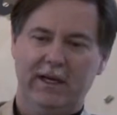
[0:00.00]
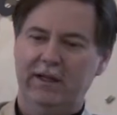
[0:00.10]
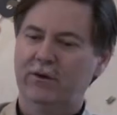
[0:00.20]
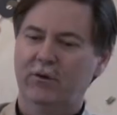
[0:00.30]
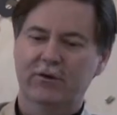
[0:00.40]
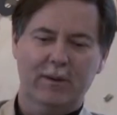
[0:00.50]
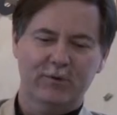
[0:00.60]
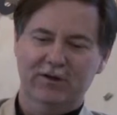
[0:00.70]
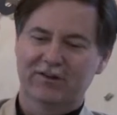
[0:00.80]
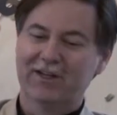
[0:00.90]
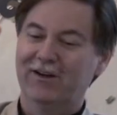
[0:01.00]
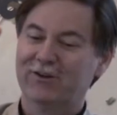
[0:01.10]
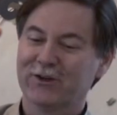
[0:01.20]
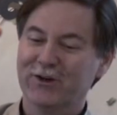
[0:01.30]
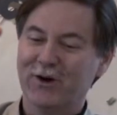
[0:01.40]
And those options,
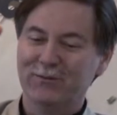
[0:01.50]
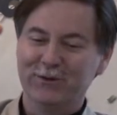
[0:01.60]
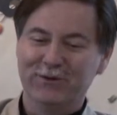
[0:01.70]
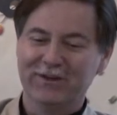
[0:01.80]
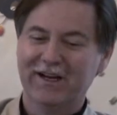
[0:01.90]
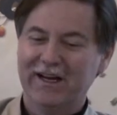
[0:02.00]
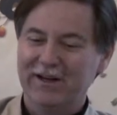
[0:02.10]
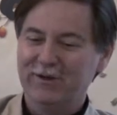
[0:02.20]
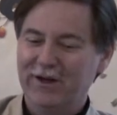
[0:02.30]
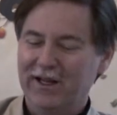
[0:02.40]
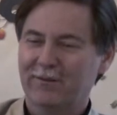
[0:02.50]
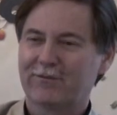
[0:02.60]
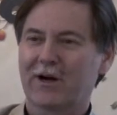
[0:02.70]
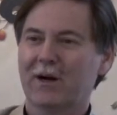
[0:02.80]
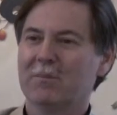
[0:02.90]
as you know, if you can get
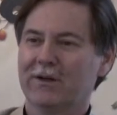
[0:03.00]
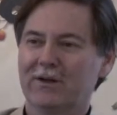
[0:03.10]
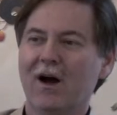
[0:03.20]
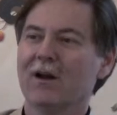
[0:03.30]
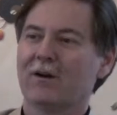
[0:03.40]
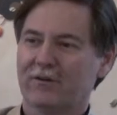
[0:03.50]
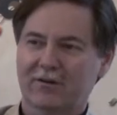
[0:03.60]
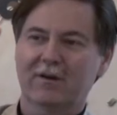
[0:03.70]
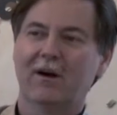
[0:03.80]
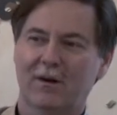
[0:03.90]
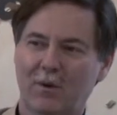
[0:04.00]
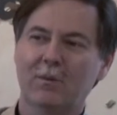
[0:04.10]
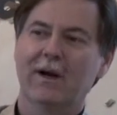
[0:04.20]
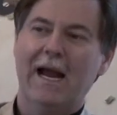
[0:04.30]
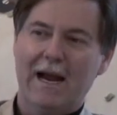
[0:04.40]
them for a couple of dollars,
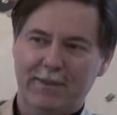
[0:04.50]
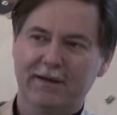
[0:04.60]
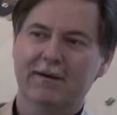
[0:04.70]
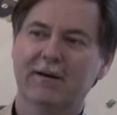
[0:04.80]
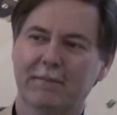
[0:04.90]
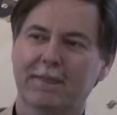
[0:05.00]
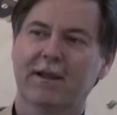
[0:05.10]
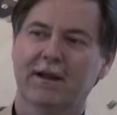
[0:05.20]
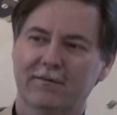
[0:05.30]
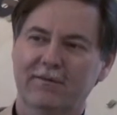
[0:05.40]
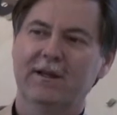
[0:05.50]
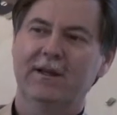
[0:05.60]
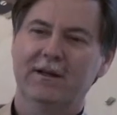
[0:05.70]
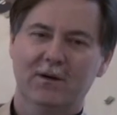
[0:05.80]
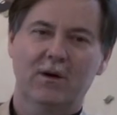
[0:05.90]
what would happen if
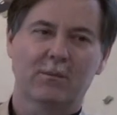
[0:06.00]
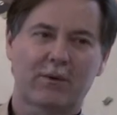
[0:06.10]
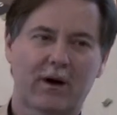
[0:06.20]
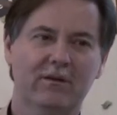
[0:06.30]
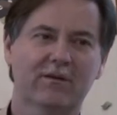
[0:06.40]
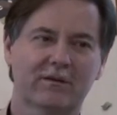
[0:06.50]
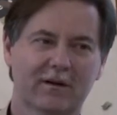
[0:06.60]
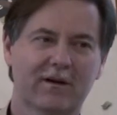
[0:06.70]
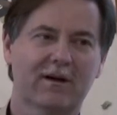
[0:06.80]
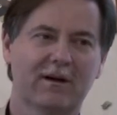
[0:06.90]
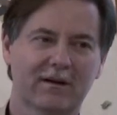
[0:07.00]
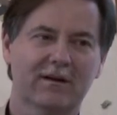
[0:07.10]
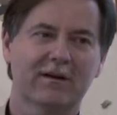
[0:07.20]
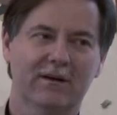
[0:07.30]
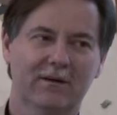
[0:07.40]
the oil price,
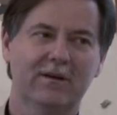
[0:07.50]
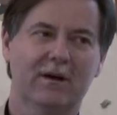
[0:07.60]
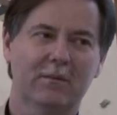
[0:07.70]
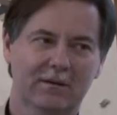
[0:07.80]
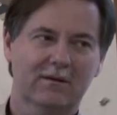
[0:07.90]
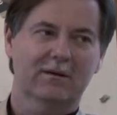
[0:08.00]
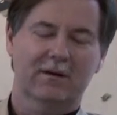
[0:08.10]
doubled?